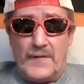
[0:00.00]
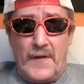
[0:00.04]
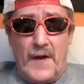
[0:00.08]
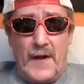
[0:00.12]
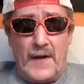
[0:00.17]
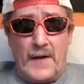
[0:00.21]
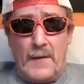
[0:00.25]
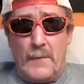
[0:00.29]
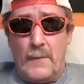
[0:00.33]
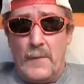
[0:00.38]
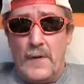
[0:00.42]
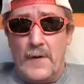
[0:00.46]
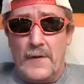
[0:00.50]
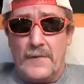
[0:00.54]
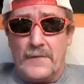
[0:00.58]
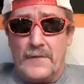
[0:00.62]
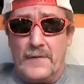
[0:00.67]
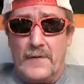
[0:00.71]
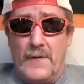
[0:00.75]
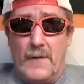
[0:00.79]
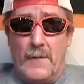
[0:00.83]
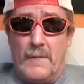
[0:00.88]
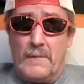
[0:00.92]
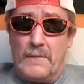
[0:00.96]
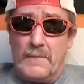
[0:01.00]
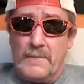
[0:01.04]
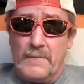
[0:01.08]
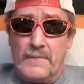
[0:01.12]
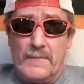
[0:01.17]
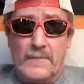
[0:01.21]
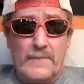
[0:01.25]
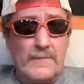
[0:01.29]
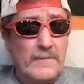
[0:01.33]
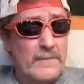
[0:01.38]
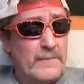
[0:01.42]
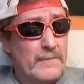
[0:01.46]
like it was,
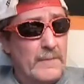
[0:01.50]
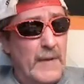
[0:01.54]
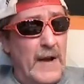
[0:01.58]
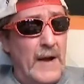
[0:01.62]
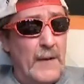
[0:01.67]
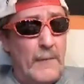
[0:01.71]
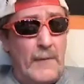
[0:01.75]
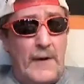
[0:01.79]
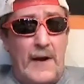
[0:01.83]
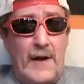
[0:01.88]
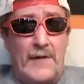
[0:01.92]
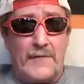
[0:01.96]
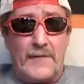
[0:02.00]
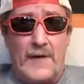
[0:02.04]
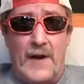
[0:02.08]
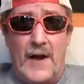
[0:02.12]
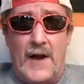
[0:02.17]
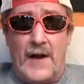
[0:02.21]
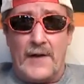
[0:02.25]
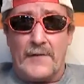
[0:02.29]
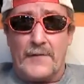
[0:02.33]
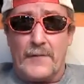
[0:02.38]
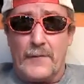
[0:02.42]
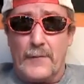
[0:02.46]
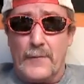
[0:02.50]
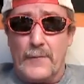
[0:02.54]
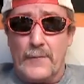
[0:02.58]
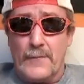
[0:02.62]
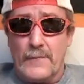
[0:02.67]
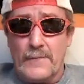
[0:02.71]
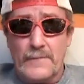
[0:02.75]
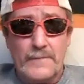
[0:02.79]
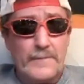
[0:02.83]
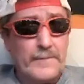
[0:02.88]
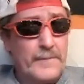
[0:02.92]
back when I was in high school.